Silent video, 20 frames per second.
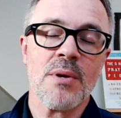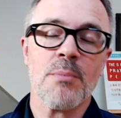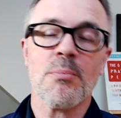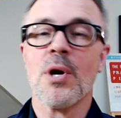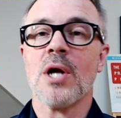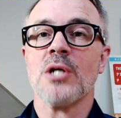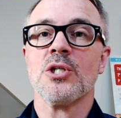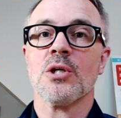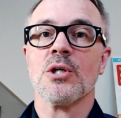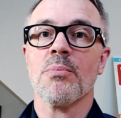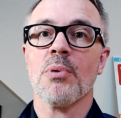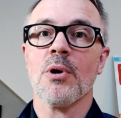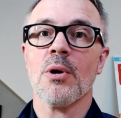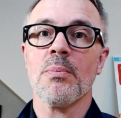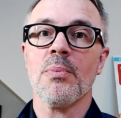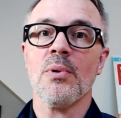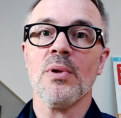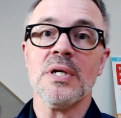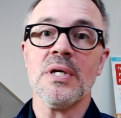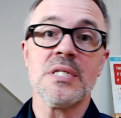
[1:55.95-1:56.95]
Project
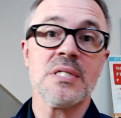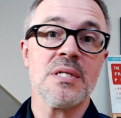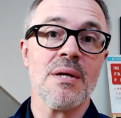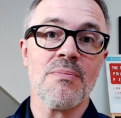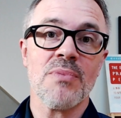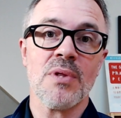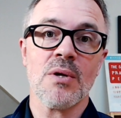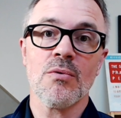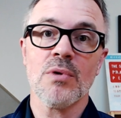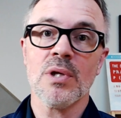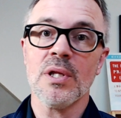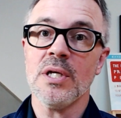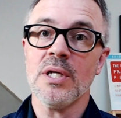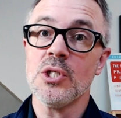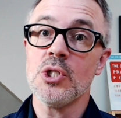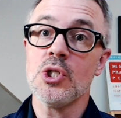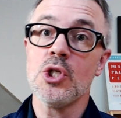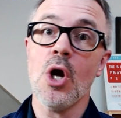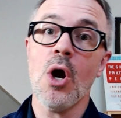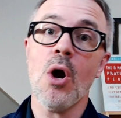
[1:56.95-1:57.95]
Purple is something really
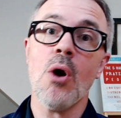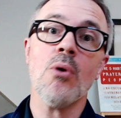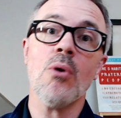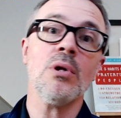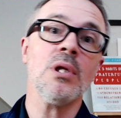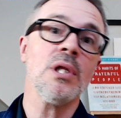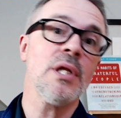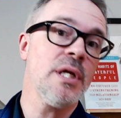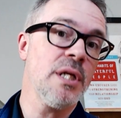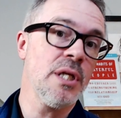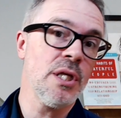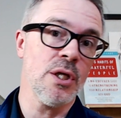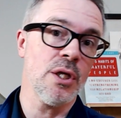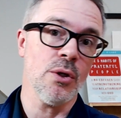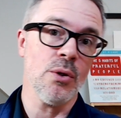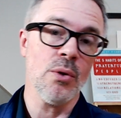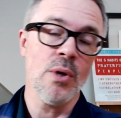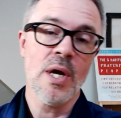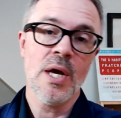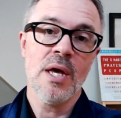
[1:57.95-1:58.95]
totally
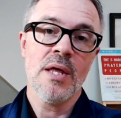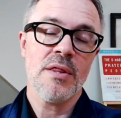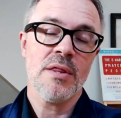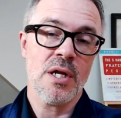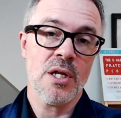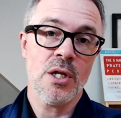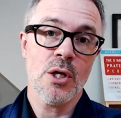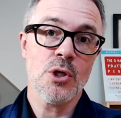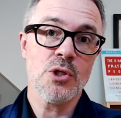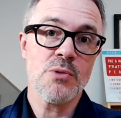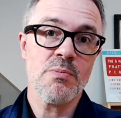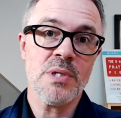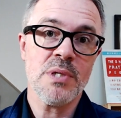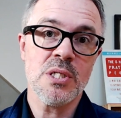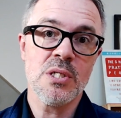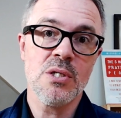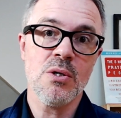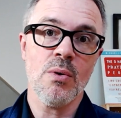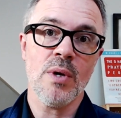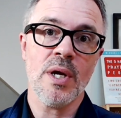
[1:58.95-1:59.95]
new that
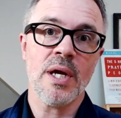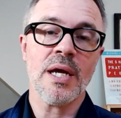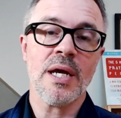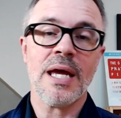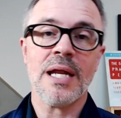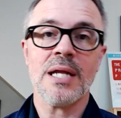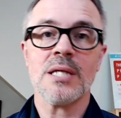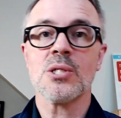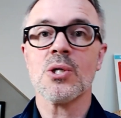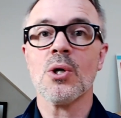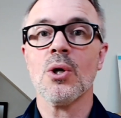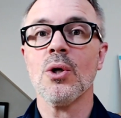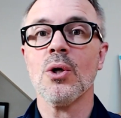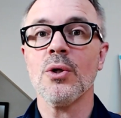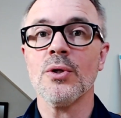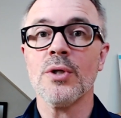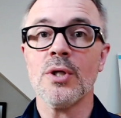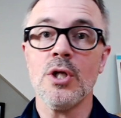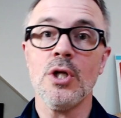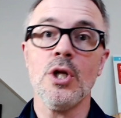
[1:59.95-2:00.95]
Nozbe's doing, and it's
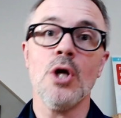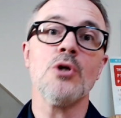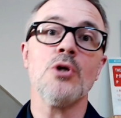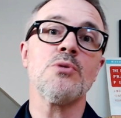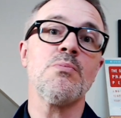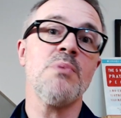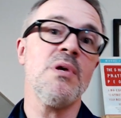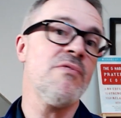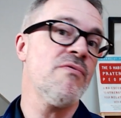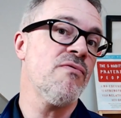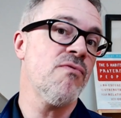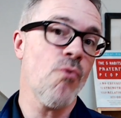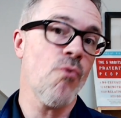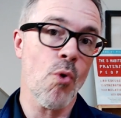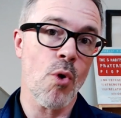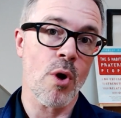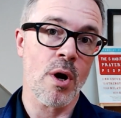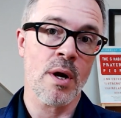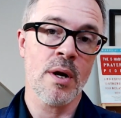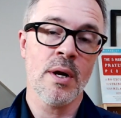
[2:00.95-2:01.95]
called Nozbe
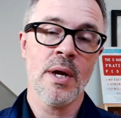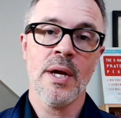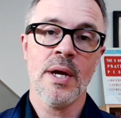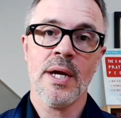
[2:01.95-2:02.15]
4.